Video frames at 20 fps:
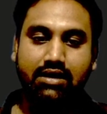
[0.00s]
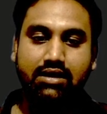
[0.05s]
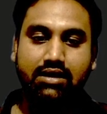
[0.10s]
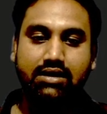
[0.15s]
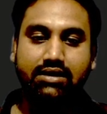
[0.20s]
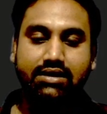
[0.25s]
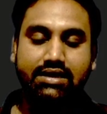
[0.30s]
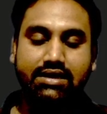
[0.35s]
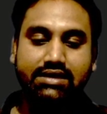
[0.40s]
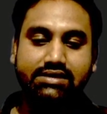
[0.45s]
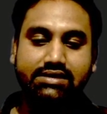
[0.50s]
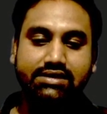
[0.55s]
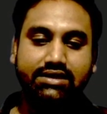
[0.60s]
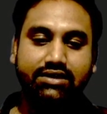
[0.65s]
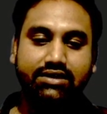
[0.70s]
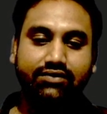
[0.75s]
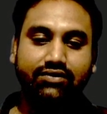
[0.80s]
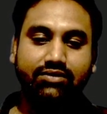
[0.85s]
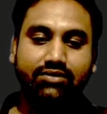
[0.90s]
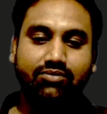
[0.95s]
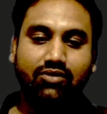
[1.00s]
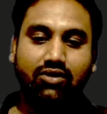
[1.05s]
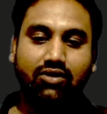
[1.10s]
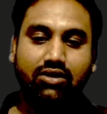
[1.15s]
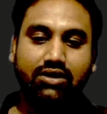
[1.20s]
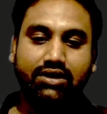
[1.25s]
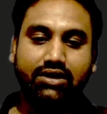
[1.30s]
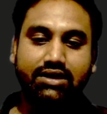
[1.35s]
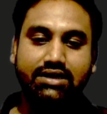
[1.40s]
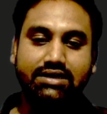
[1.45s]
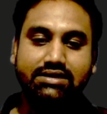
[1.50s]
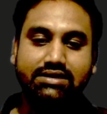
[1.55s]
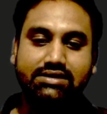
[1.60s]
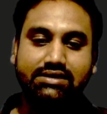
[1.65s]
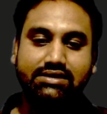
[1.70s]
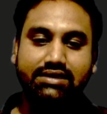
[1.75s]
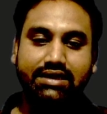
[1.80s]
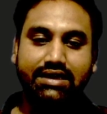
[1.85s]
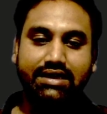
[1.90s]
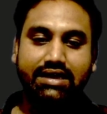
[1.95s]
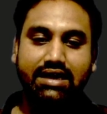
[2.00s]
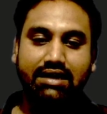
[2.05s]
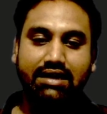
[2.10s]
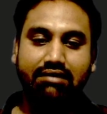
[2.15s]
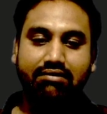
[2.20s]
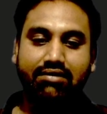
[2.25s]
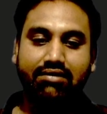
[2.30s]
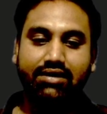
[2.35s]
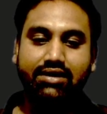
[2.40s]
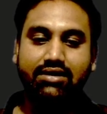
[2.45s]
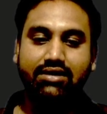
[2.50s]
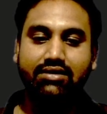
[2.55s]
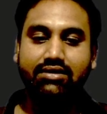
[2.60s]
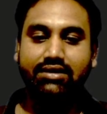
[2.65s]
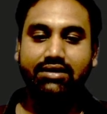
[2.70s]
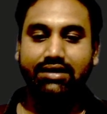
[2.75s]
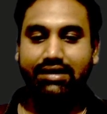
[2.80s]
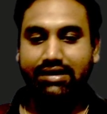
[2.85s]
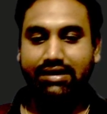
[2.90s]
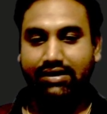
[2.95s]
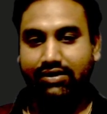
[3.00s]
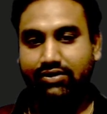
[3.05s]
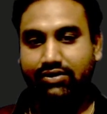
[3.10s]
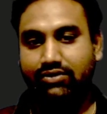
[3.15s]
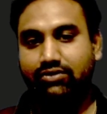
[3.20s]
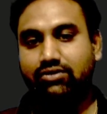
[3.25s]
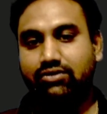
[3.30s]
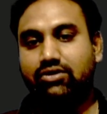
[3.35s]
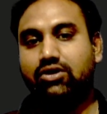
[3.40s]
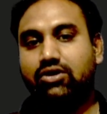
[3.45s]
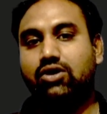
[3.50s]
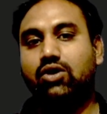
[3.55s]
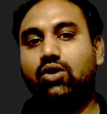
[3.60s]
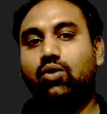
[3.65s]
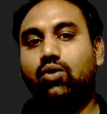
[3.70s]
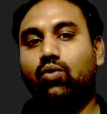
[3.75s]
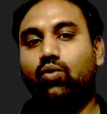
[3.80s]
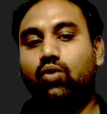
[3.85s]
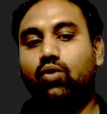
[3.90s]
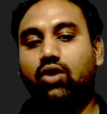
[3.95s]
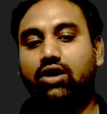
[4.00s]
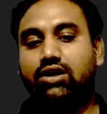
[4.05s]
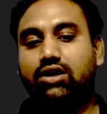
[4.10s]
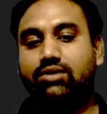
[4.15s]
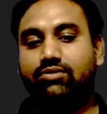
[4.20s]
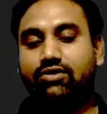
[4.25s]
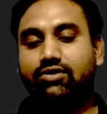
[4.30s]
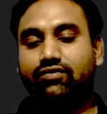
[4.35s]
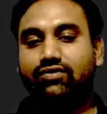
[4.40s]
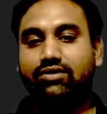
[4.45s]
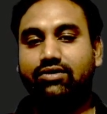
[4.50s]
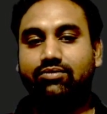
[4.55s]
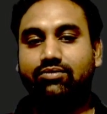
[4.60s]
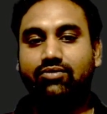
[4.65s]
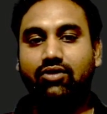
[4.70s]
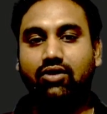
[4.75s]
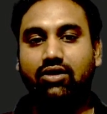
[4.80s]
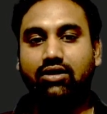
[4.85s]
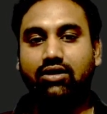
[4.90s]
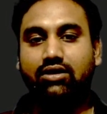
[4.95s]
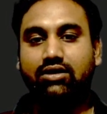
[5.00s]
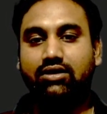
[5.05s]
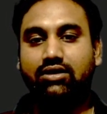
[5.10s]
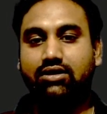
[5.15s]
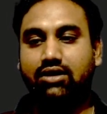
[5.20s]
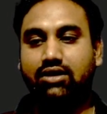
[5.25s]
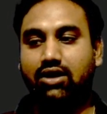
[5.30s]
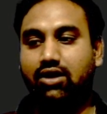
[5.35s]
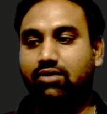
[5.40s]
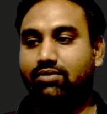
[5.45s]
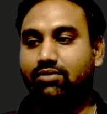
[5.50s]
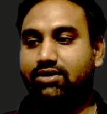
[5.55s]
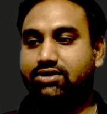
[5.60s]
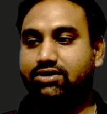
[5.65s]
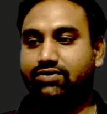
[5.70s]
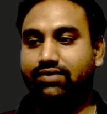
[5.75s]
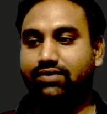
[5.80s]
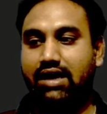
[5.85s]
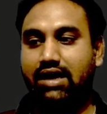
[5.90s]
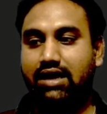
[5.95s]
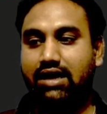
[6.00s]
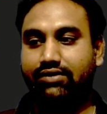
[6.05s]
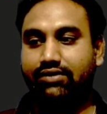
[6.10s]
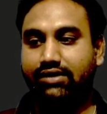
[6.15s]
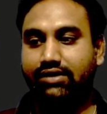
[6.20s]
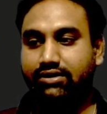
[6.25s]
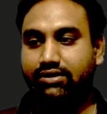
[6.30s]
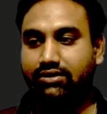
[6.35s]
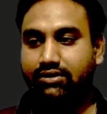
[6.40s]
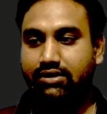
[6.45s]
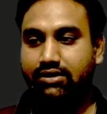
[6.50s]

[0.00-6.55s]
Density of the block is 300 into volume of the block. How much we have here?